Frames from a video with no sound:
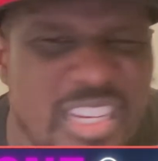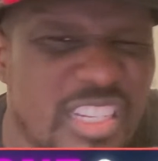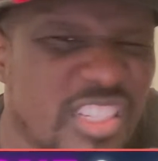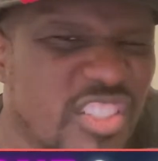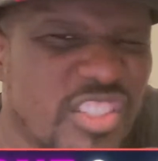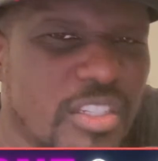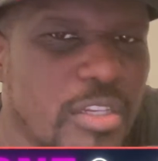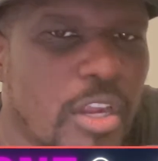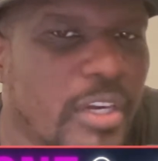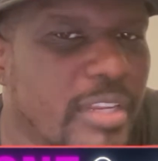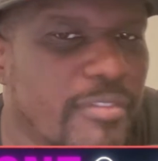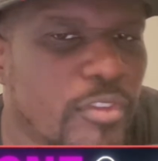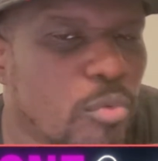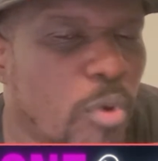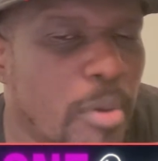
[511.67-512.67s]
Let's
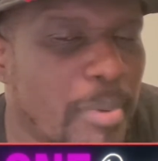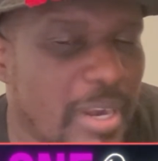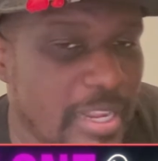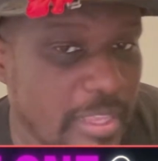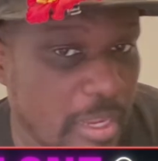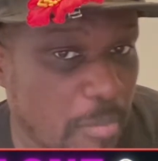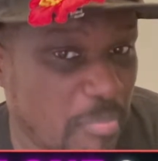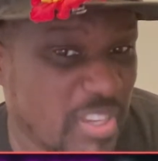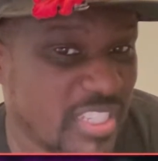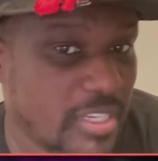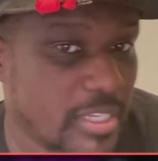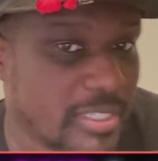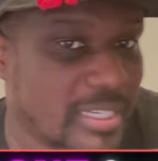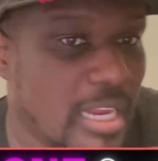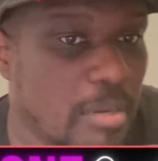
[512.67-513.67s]
not even worry about anything
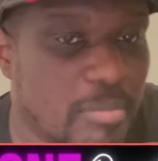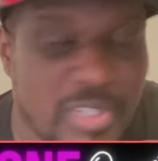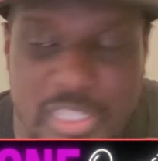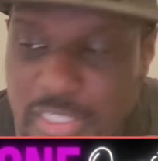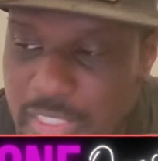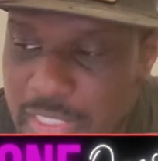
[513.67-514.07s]
business like,